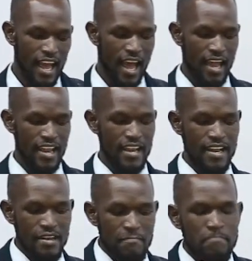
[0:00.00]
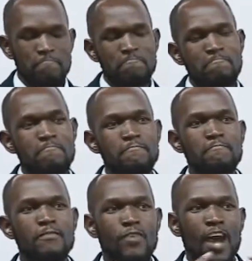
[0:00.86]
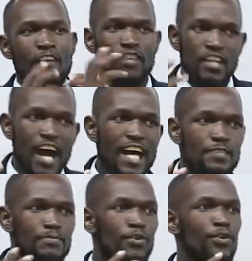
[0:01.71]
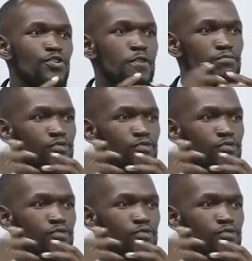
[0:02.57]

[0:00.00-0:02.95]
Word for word: and you have the gospel, you're